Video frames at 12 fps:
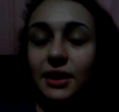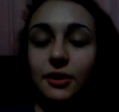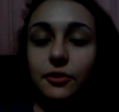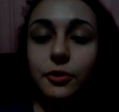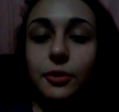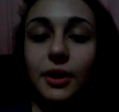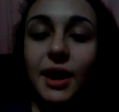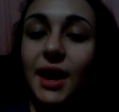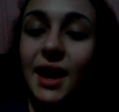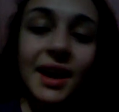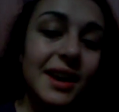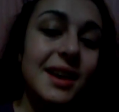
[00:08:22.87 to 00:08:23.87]
do
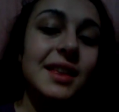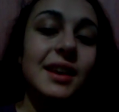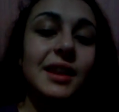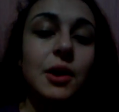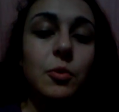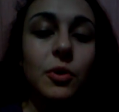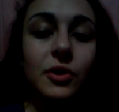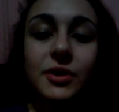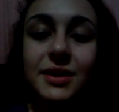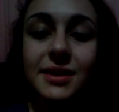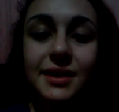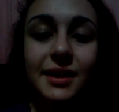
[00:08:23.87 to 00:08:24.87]
anything they
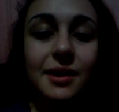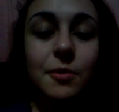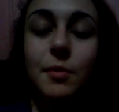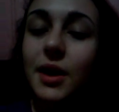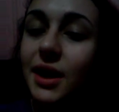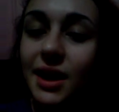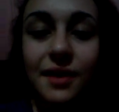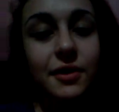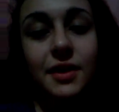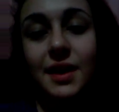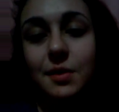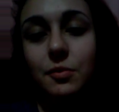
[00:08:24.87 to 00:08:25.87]
want, whenever
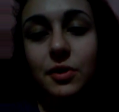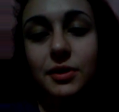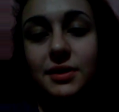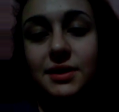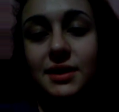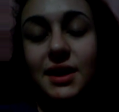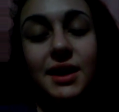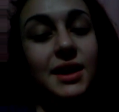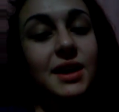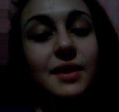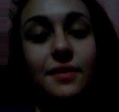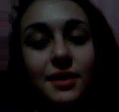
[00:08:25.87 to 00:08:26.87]
they want.
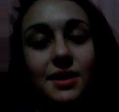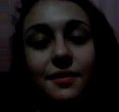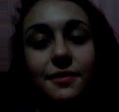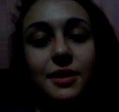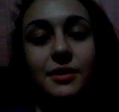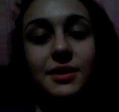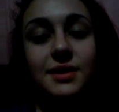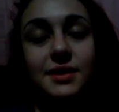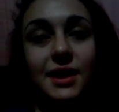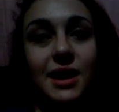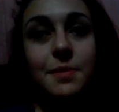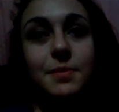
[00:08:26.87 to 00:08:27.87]
Even if they're
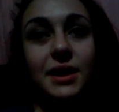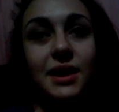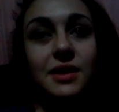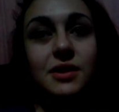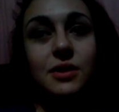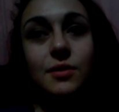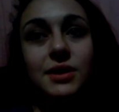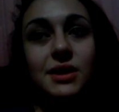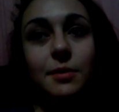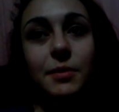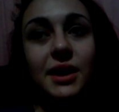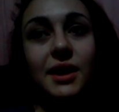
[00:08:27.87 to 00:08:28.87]
escaping and doing
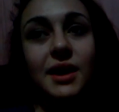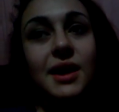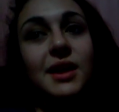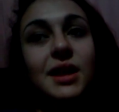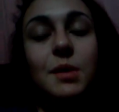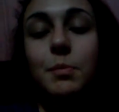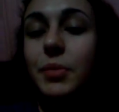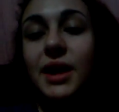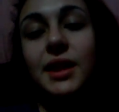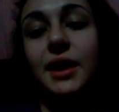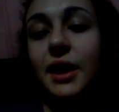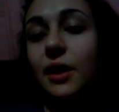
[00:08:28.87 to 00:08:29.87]
something, they
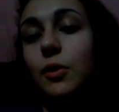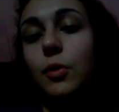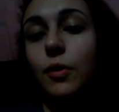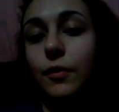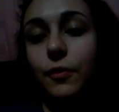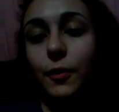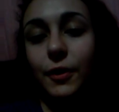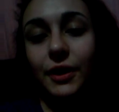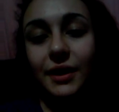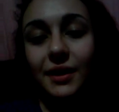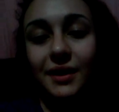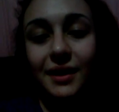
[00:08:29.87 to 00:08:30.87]
barely get caught for
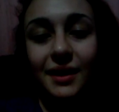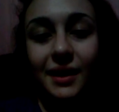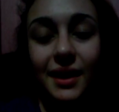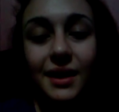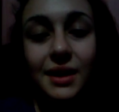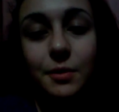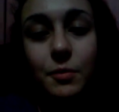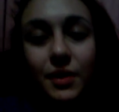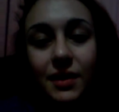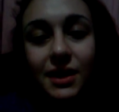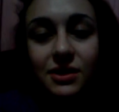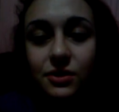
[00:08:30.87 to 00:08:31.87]
it. And then
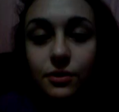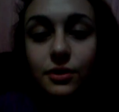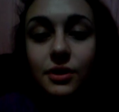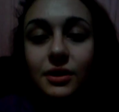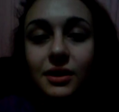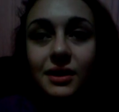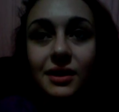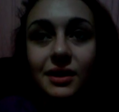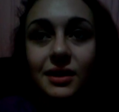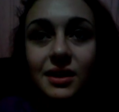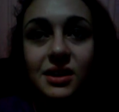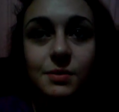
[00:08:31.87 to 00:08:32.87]
when they do,
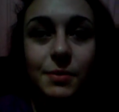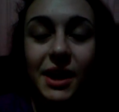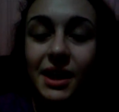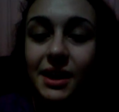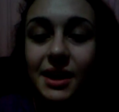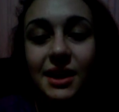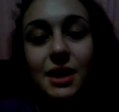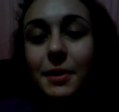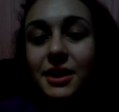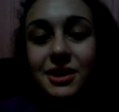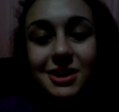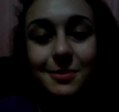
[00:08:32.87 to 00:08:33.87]
there's barely any
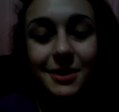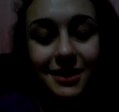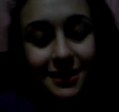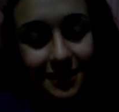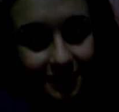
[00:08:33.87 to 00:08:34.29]
punishment.